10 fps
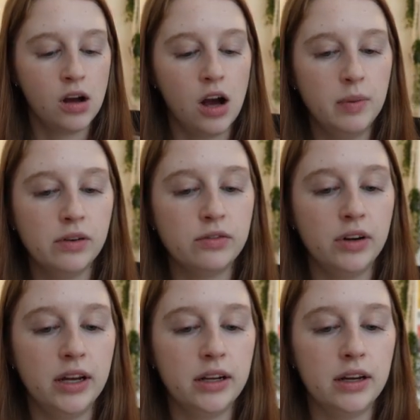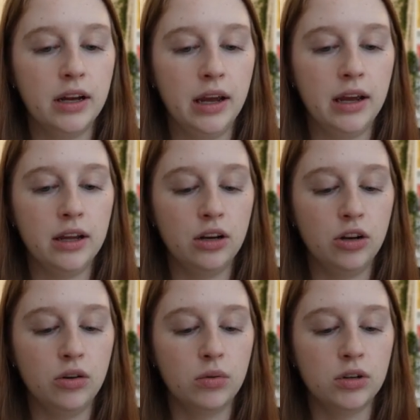I'll put read a
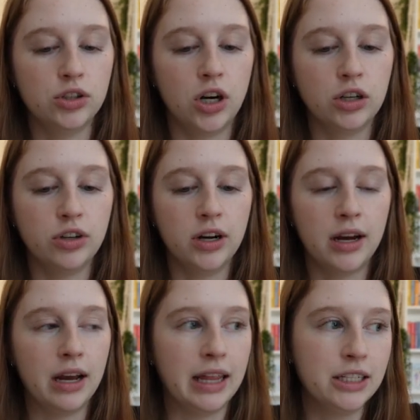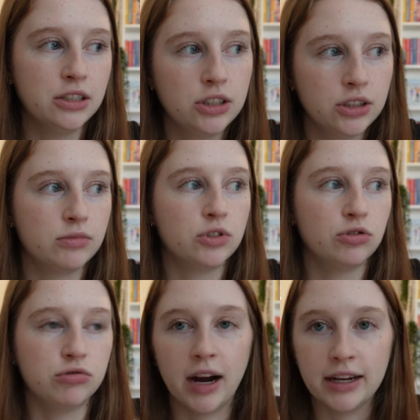new genre. I like to just
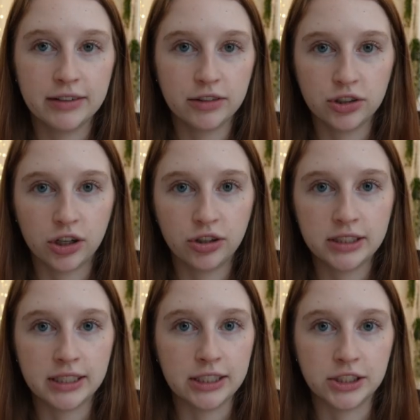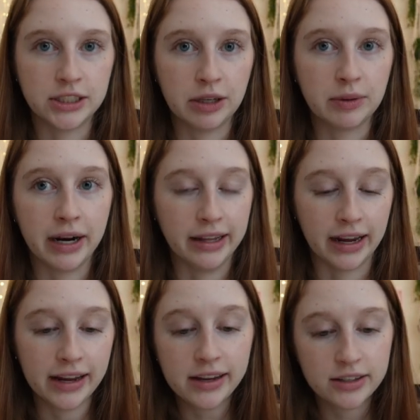try different genres and just see what I
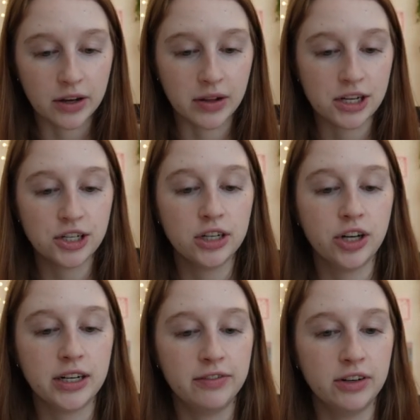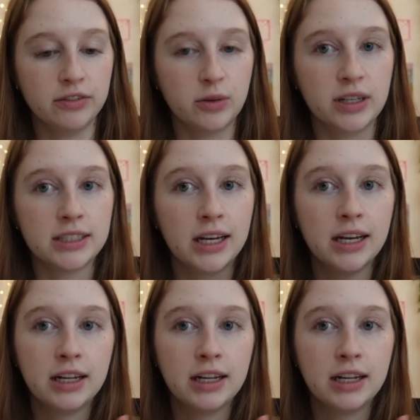like. So last year I tried a few different ones.